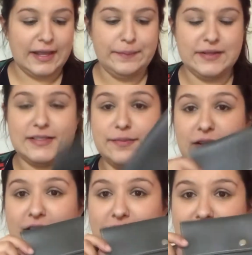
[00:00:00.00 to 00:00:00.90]
I picked up
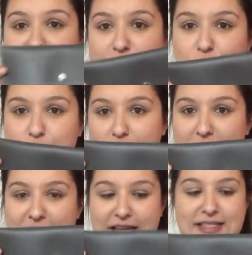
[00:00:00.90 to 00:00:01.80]
this
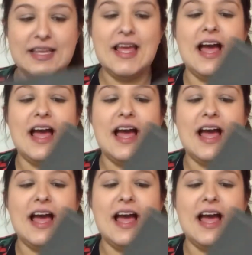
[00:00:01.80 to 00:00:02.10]
wallet.